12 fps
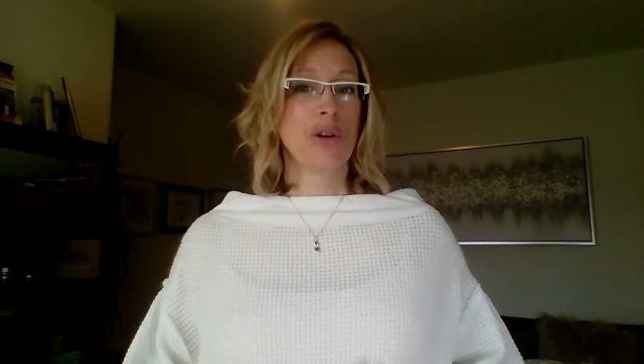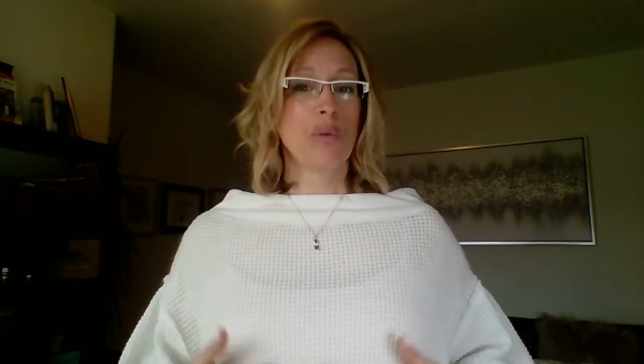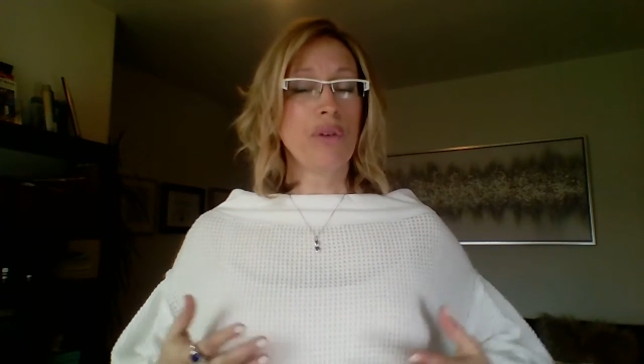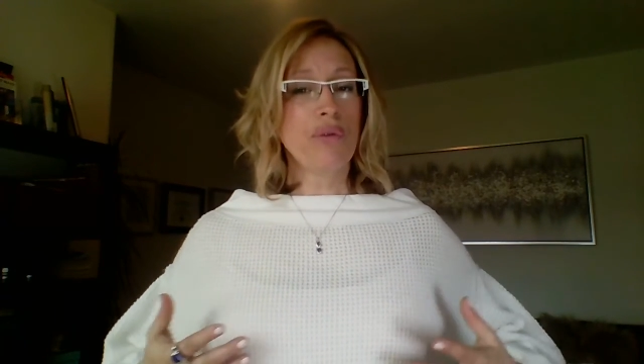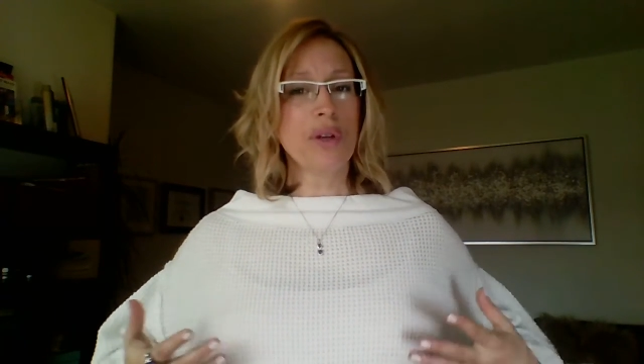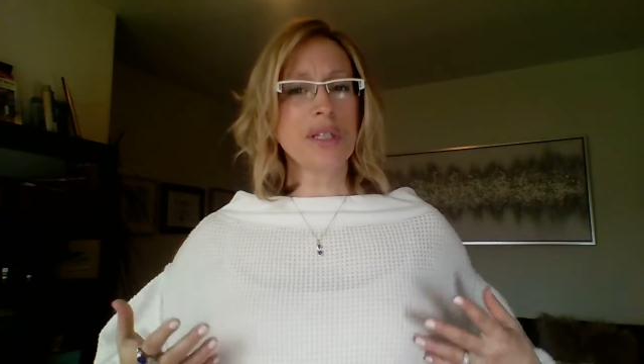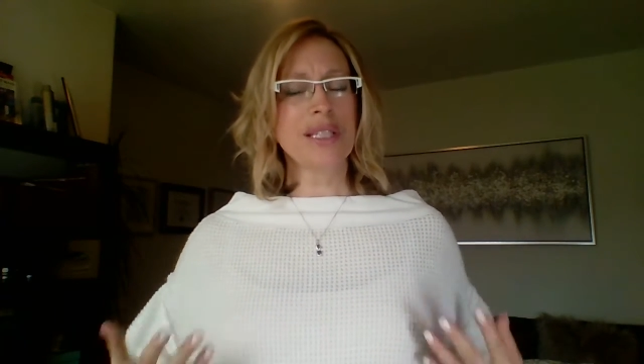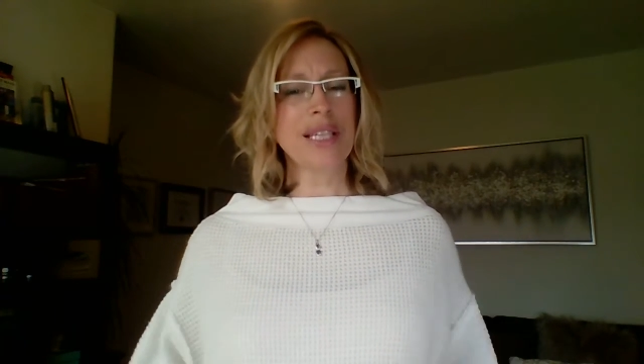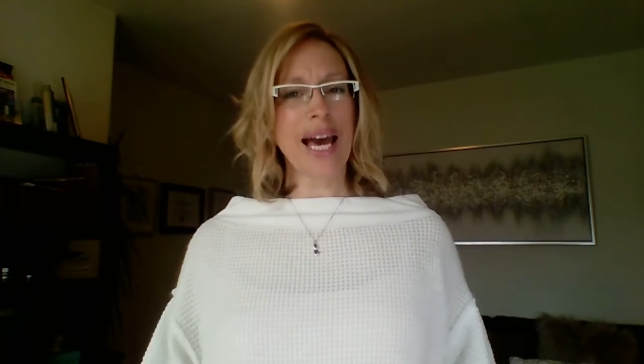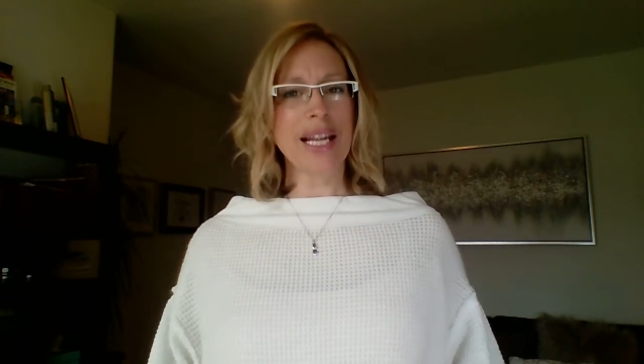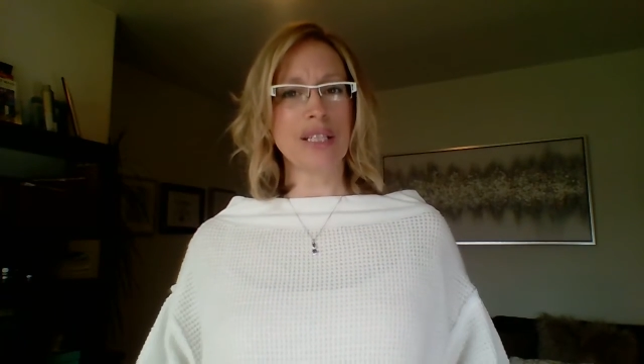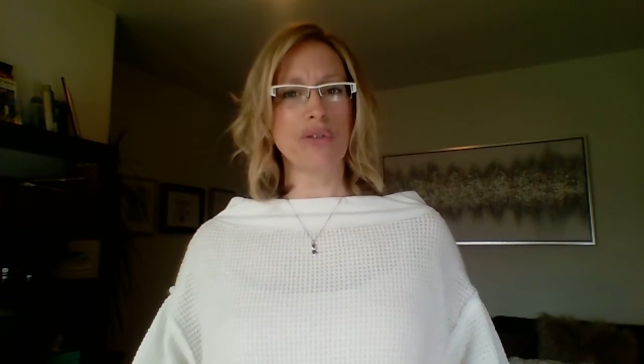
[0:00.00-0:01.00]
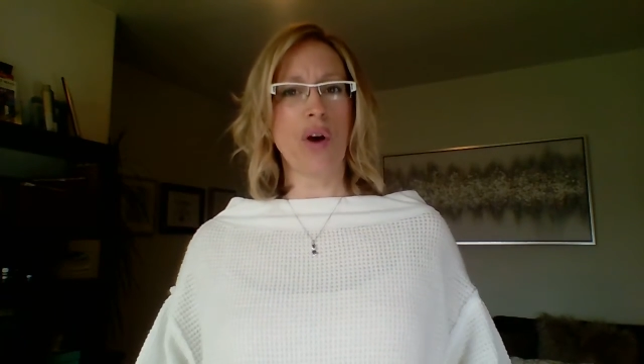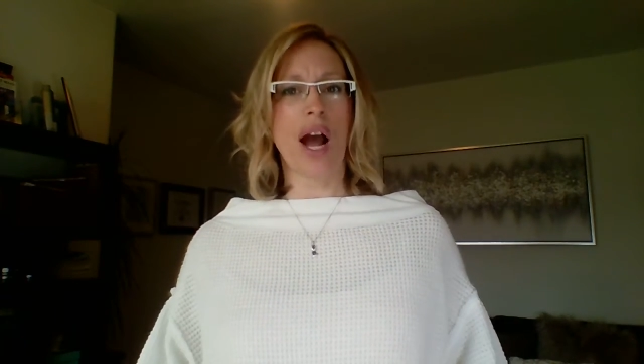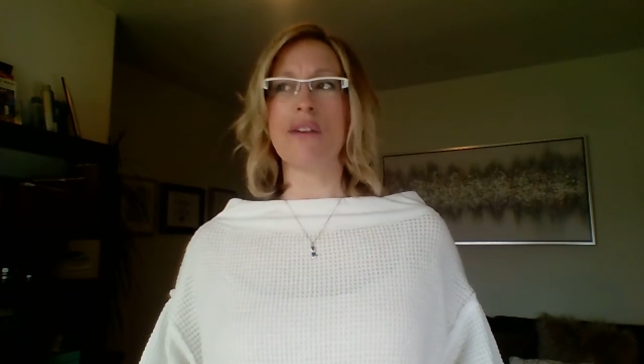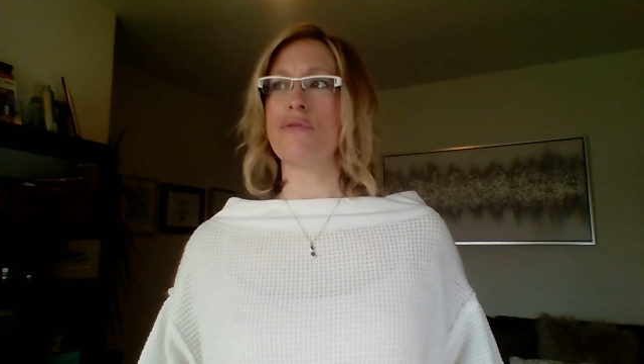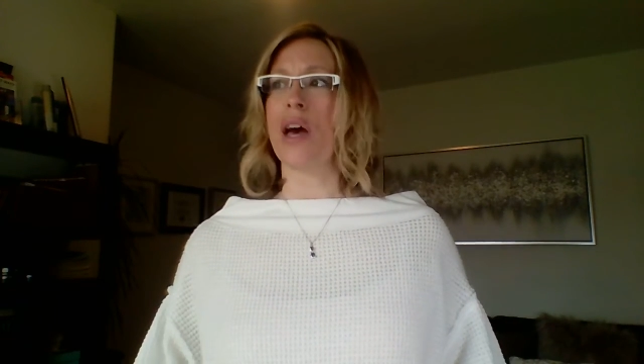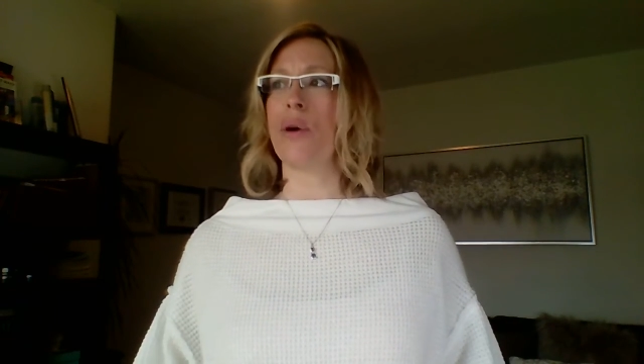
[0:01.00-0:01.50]
We feel
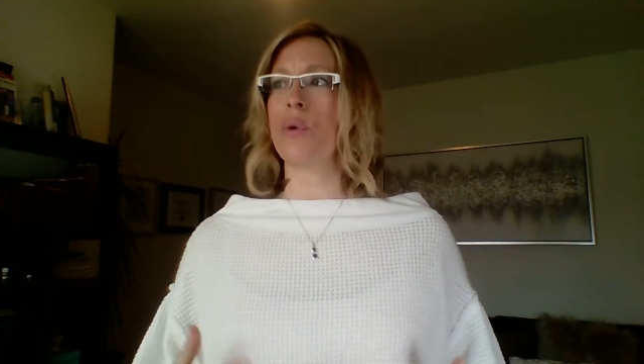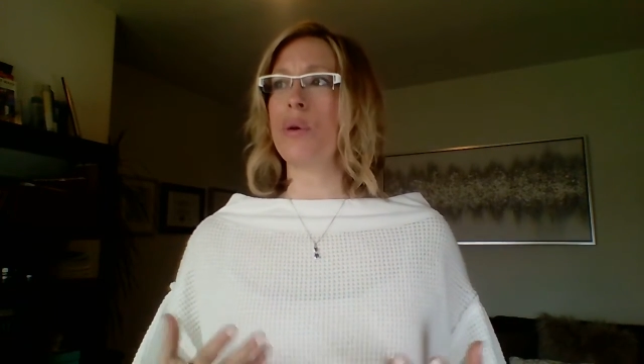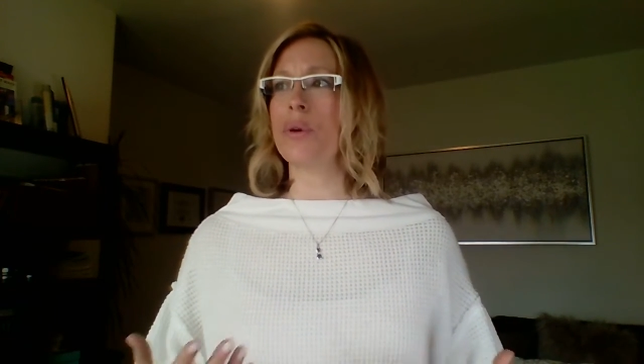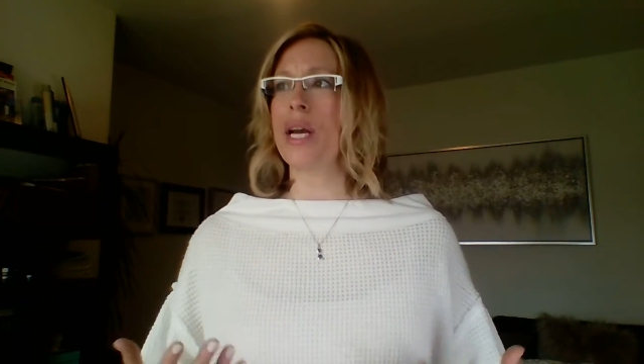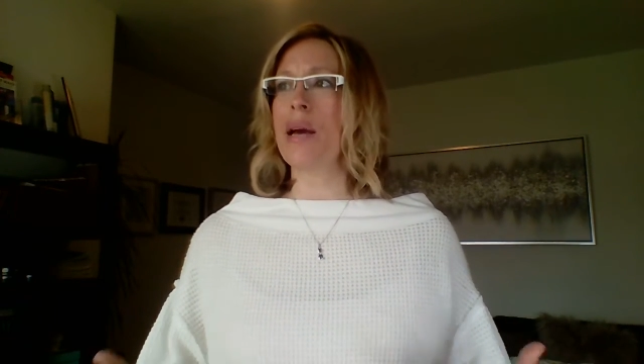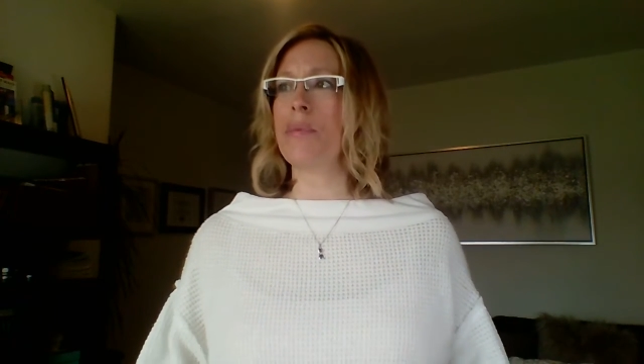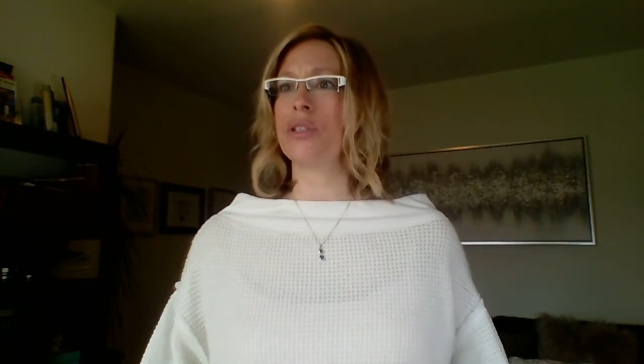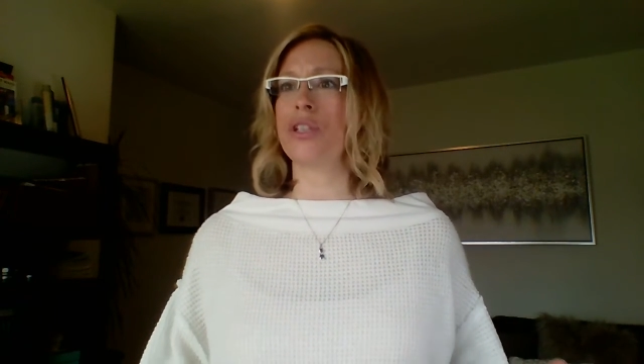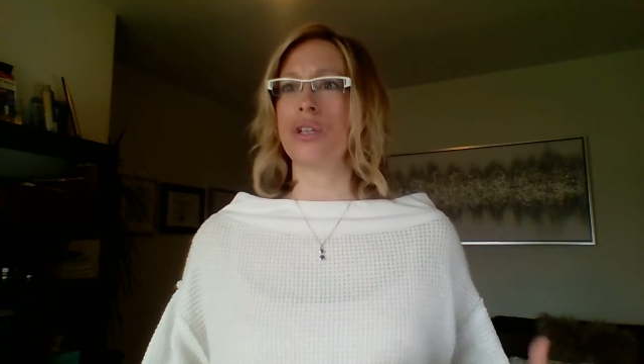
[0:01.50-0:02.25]
satisfied that we were able